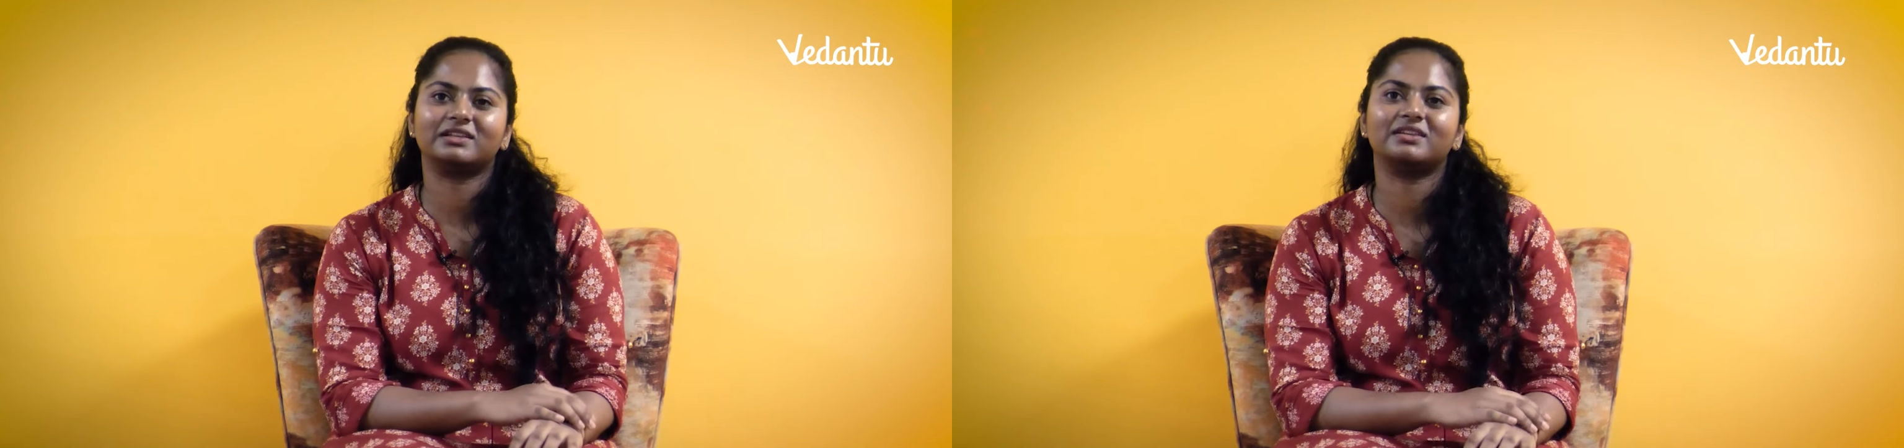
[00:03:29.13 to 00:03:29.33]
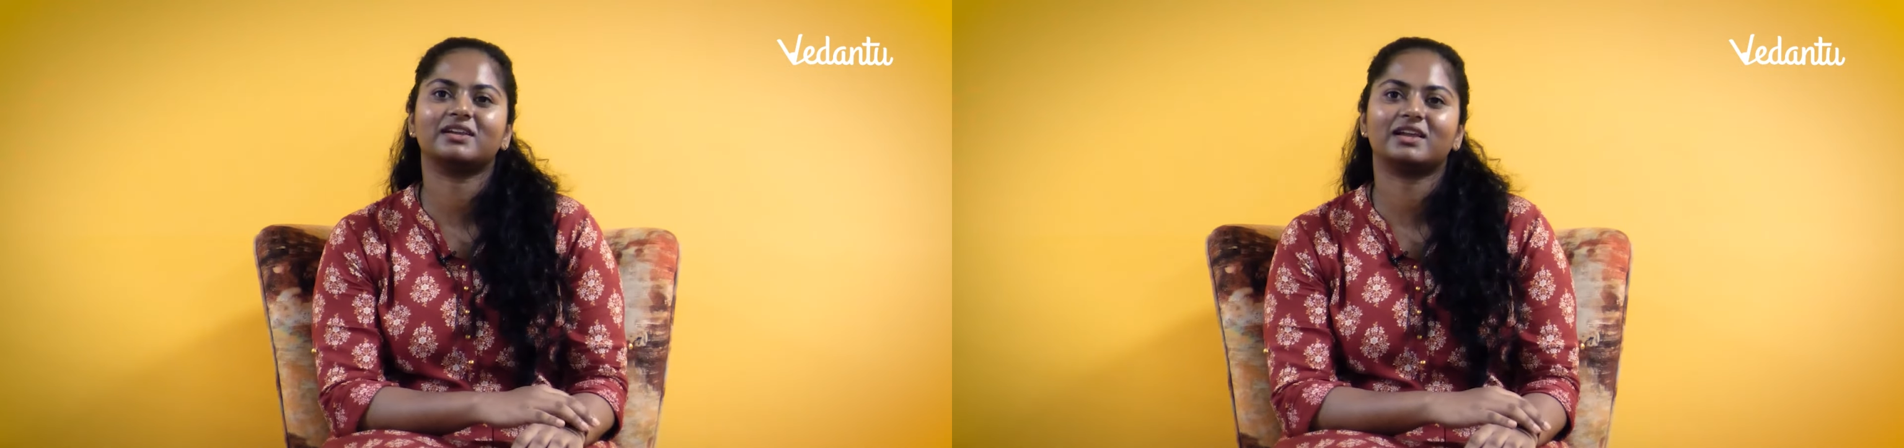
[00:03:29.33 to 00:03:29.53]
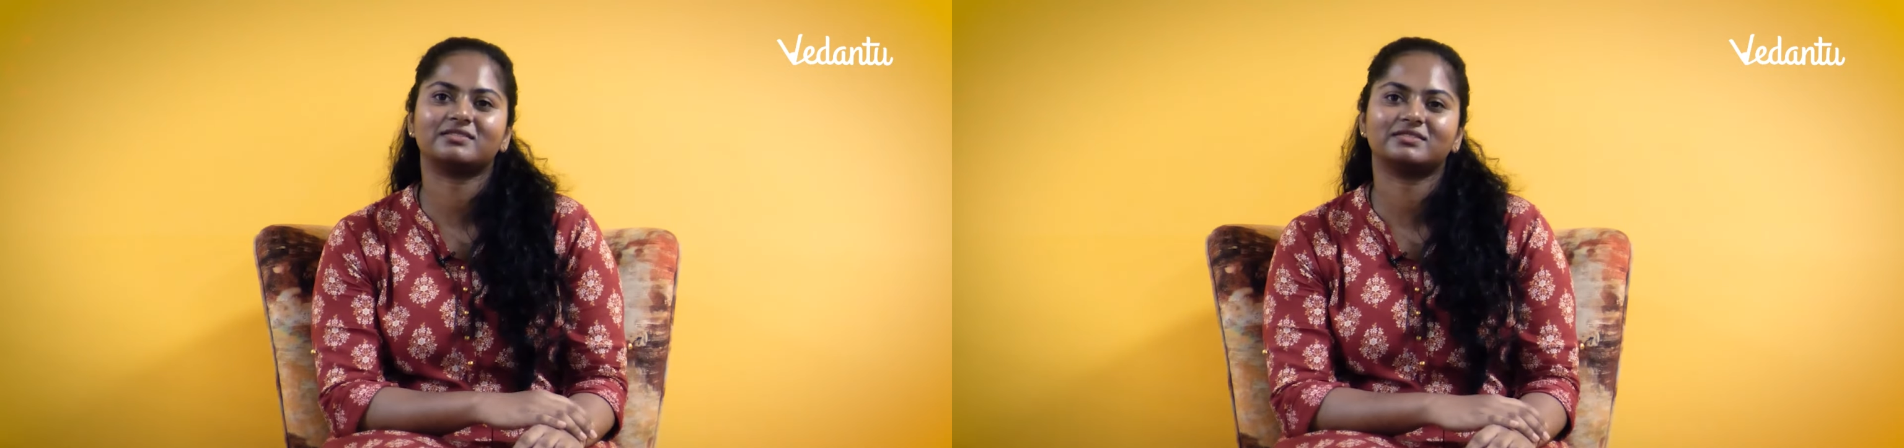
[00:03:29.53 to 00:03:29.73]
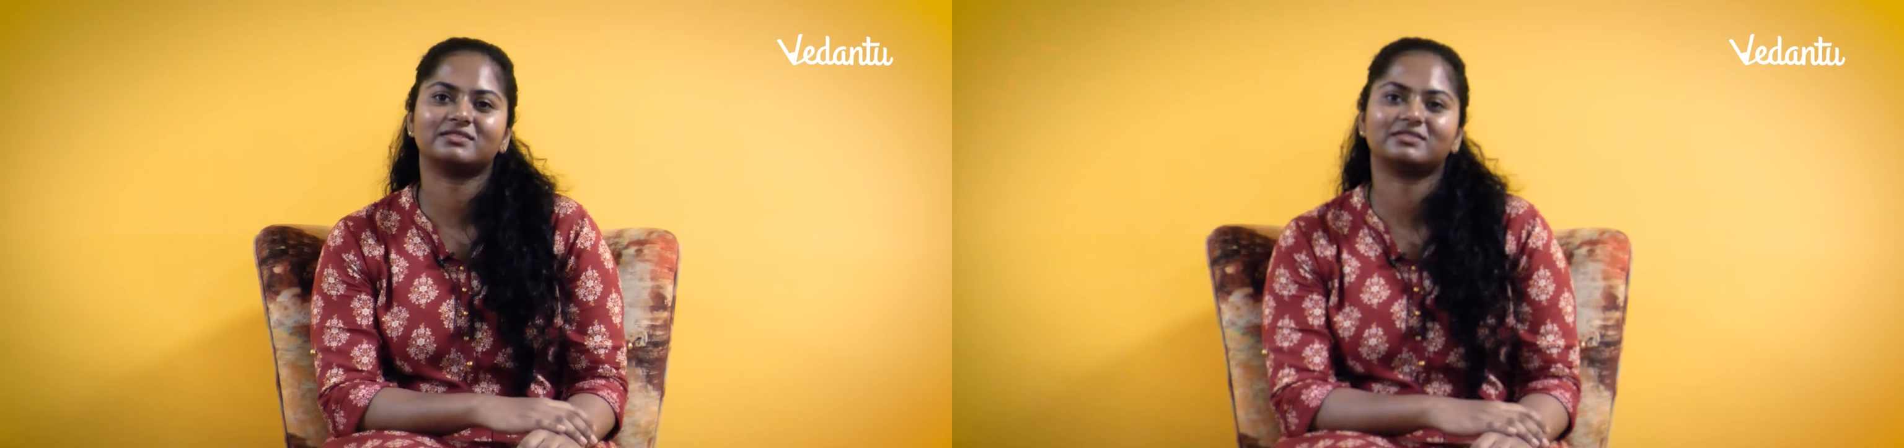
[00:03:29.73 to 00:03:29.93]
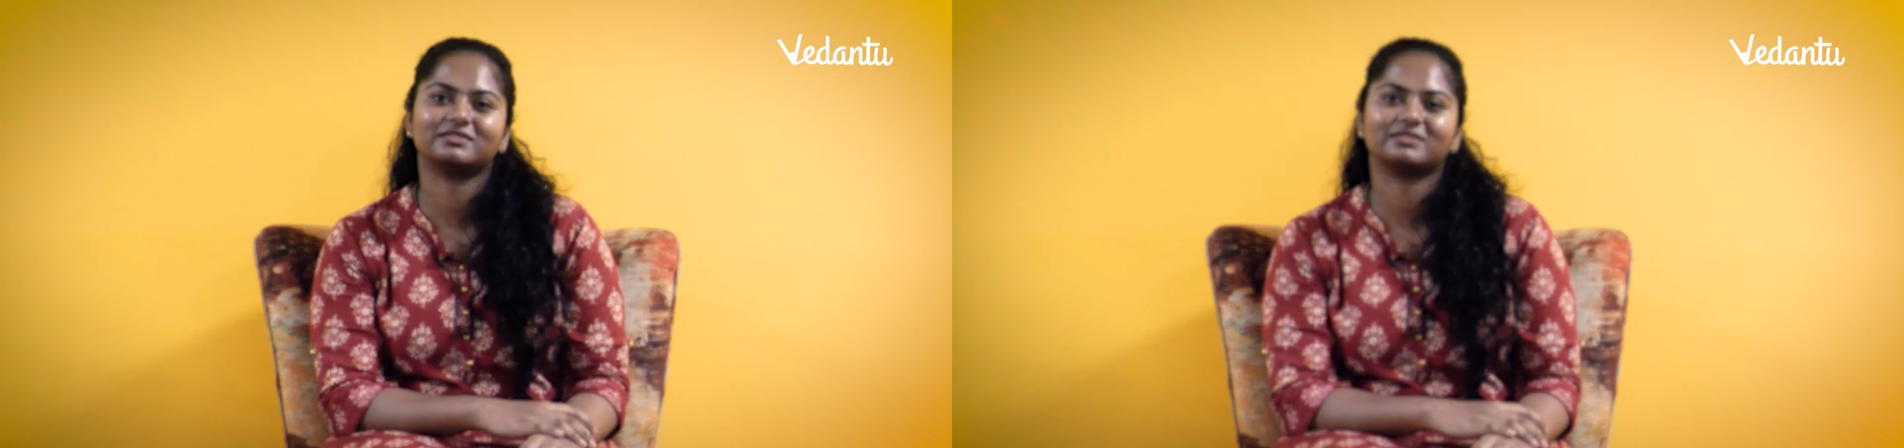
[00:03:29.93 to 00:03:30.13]
in the
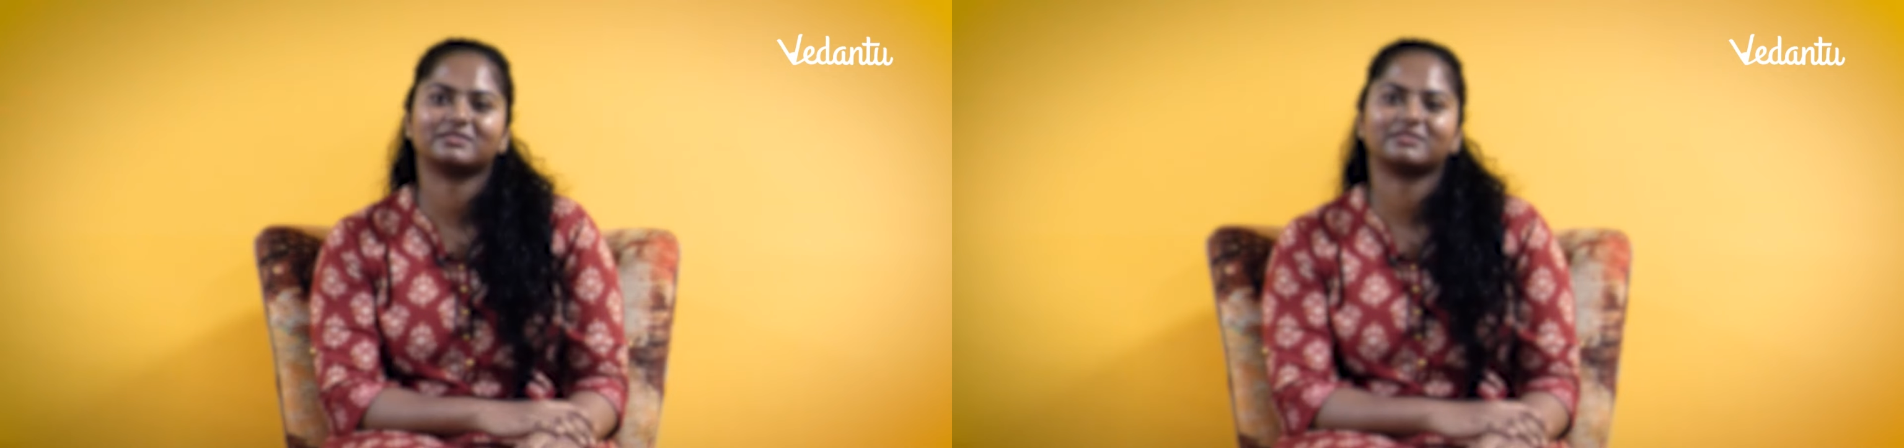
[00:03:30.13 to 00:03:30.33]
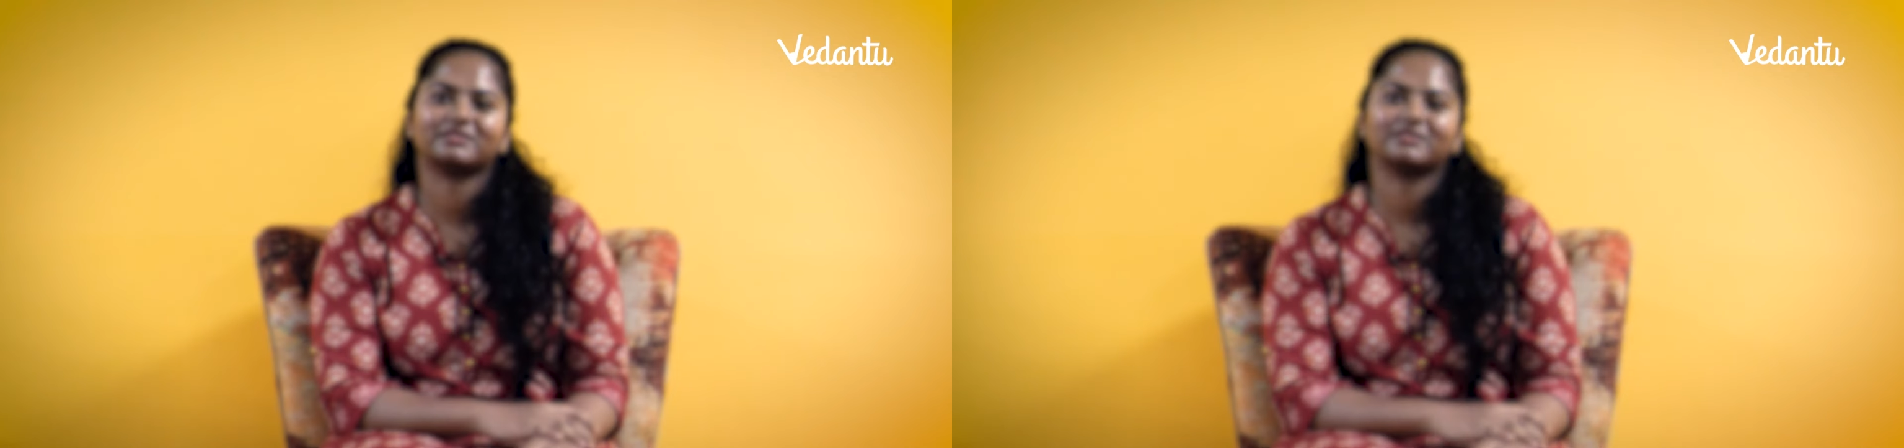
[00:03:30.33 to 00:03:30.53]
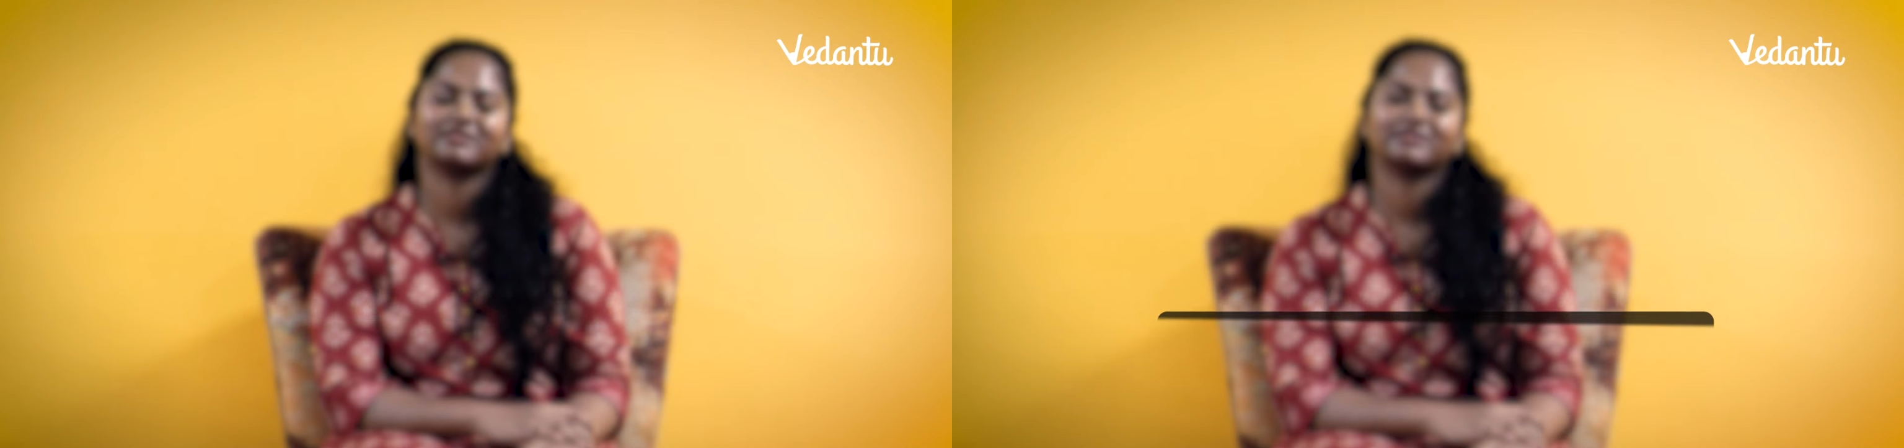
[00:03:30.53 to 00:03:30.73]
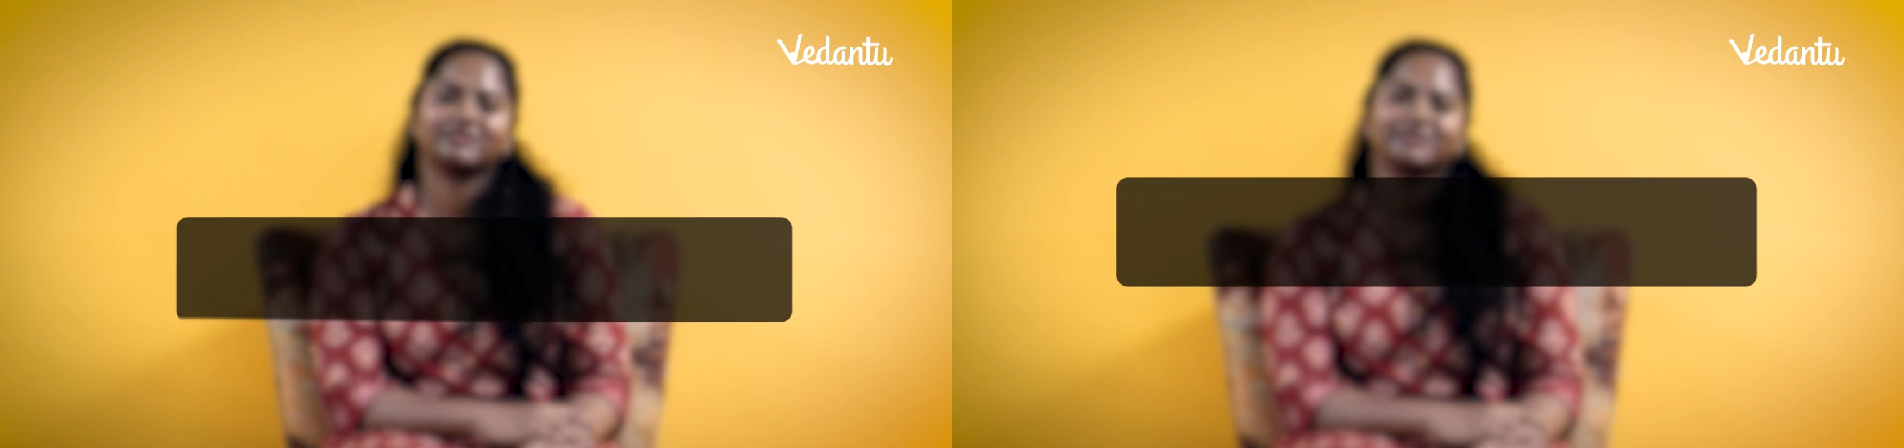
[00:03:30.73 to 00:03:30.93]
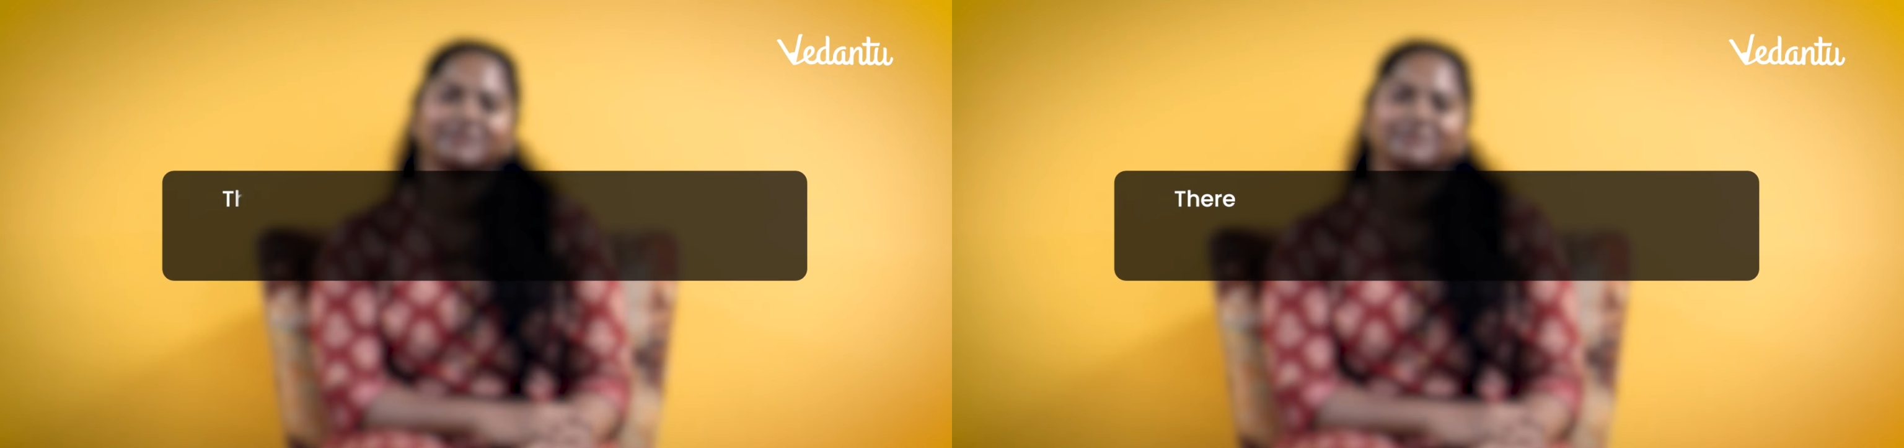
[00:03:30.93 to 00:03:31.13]
classes.